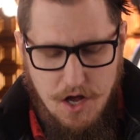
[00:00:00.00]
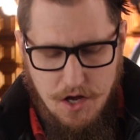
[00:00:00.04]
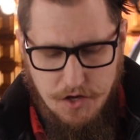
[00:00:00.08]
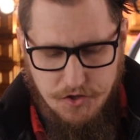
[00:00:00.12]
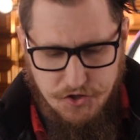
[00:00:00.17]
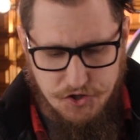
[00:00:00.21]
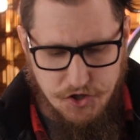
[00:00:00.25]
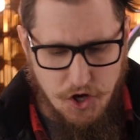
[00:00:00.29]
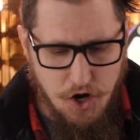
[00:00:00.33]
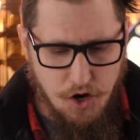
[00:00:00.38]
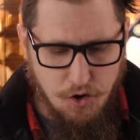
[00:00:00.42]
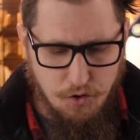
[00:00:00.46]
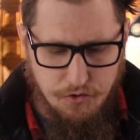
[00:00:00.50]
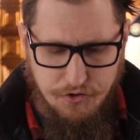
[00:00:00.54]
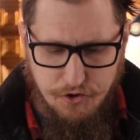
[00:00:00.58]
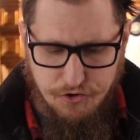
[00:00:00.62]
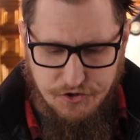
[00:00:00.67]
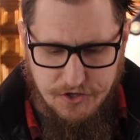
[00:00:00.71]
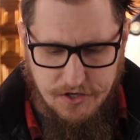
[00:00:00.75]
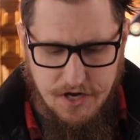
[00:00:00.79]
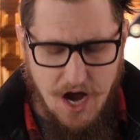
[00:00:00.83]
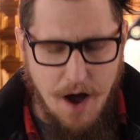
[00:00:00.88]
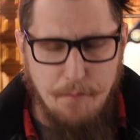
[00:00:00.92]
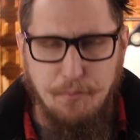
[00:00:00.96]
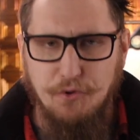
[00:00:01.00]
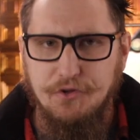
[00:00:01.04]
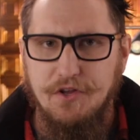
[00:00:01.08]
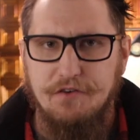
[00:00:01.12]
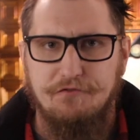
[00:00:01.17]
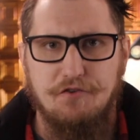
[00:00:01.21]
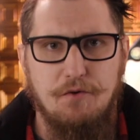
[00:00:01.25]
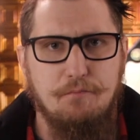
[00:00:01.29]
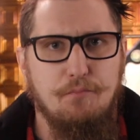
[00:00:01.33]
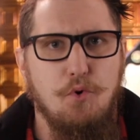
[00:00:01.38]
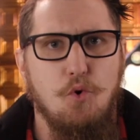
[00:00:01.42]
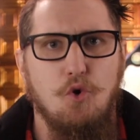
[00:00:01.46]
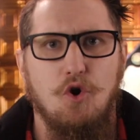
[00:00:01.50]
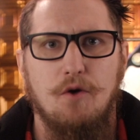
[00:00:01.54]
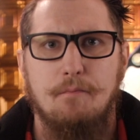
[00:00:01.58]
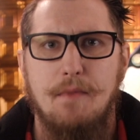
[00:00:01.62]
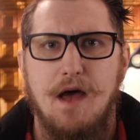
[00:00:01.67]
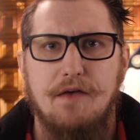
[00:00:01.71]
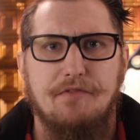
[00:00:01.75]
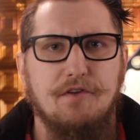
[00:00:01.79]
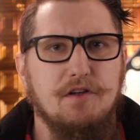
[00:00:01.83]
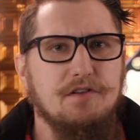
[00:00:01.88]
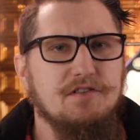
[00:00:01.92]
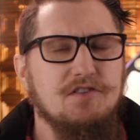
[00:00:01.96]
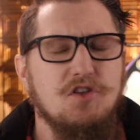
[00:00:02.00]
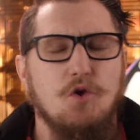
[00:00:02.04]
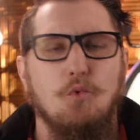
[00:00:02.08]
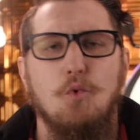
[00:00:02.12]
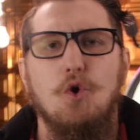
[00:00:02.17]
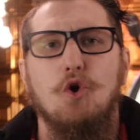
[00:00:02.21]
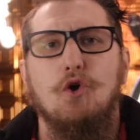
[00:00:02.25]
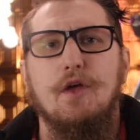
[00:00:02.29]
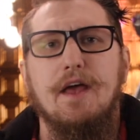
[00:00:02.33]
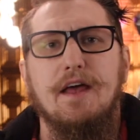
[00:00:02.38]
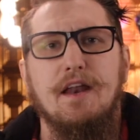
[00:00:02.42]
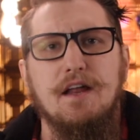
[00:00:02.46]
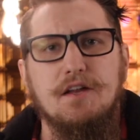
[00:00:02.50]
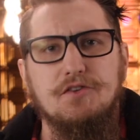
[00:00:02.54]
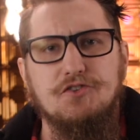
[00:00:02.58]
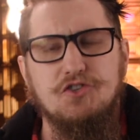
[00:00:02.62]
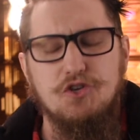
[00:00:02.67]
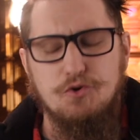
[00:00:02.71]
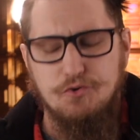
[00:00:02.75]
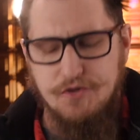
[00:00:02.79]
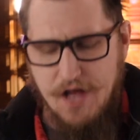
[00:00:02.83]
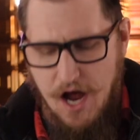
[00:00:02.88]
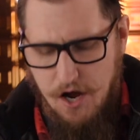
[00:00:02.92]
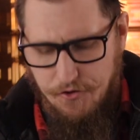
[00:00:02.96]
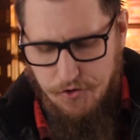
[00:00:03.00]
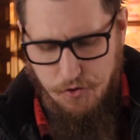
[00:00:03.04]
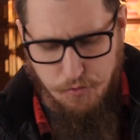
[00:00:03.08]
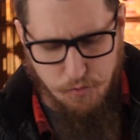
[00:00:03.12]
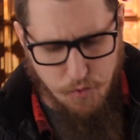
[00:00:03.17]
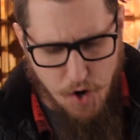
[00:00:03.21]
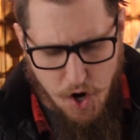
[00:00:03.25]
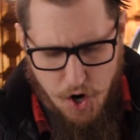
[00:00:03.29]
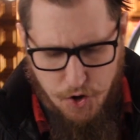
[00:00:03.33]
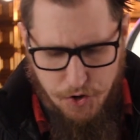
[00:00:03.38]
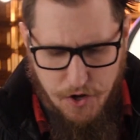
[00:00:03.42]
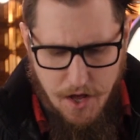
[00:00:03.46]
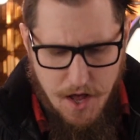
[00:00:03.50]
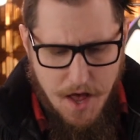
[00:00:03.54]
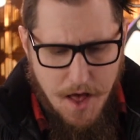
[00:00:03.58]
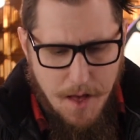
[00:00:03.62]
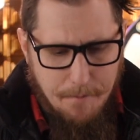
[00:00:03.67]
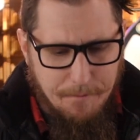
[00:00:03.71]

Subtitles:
So there's a couple different pour methods that we'll get into down the road,